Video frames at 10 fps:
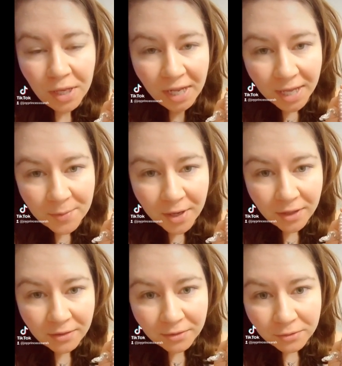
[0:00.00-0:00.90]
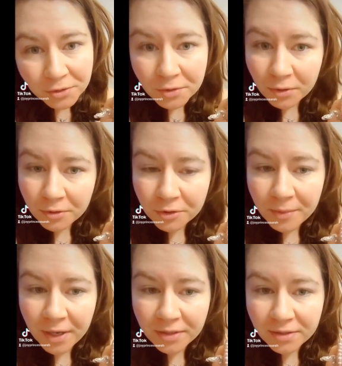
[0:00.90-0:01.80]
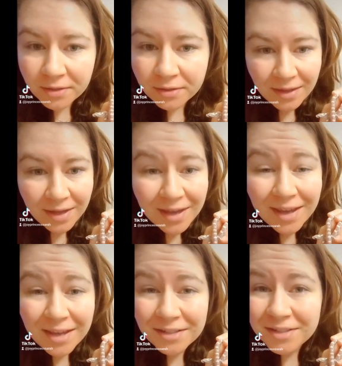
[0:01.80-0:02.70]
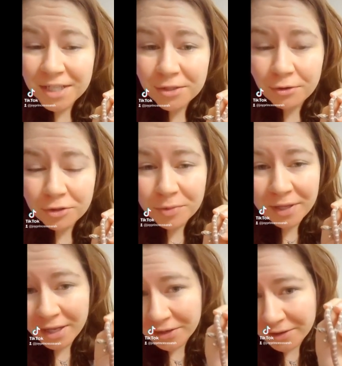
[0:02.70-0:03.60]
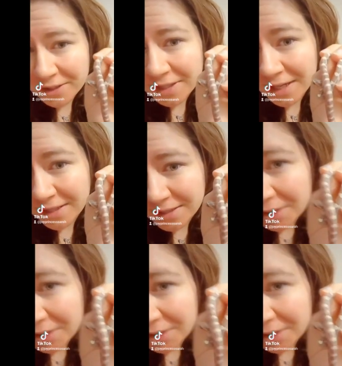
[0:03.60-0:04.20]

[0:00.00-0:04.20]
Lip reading: A-male, two ultramels, and six ultramel Anneries like this